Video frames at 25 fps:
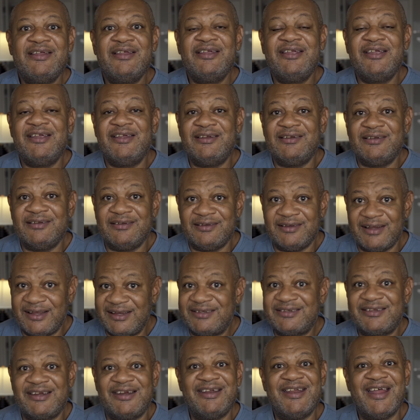in
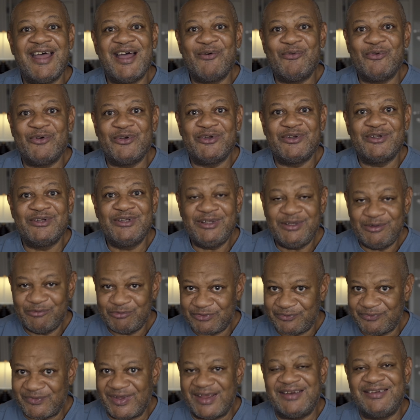less than an hour. It
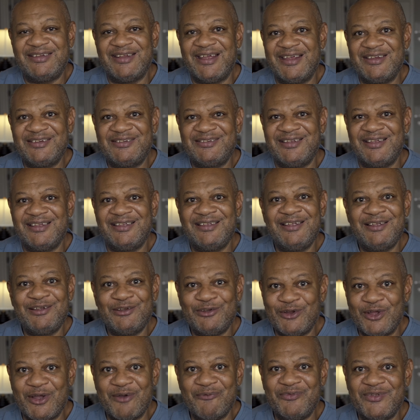was fantastic.
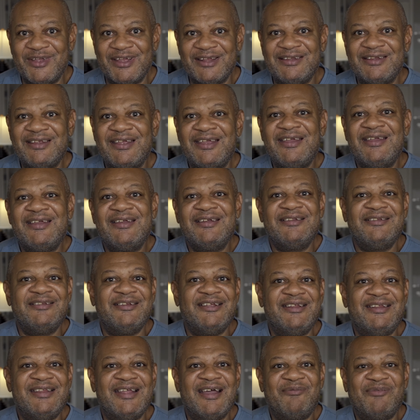Loved it.
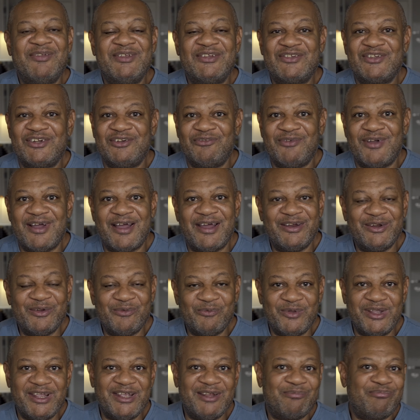Didn't have to sit around and
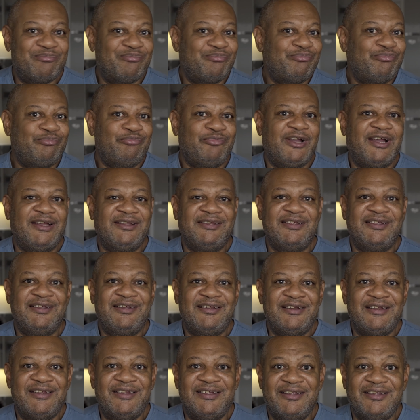wait
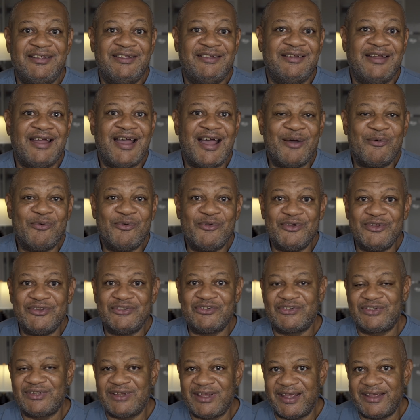practically
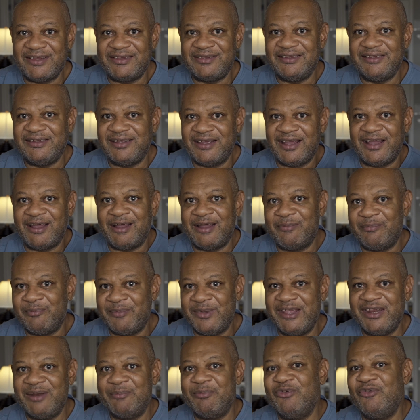hours at the
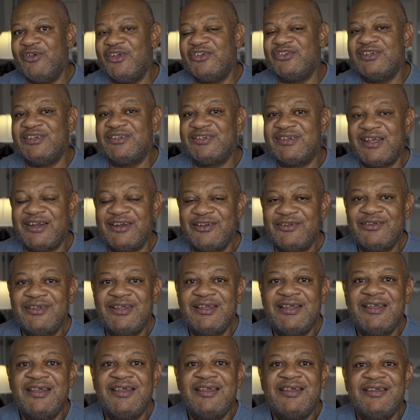main immigration center.
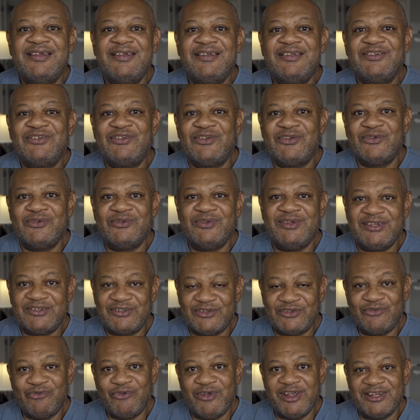So this
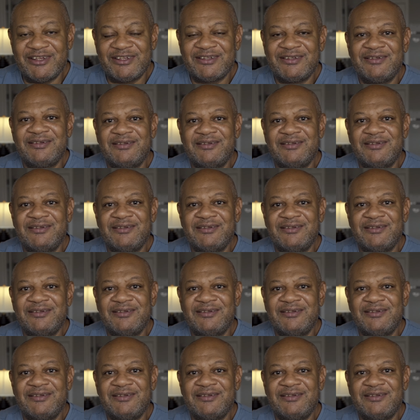is great.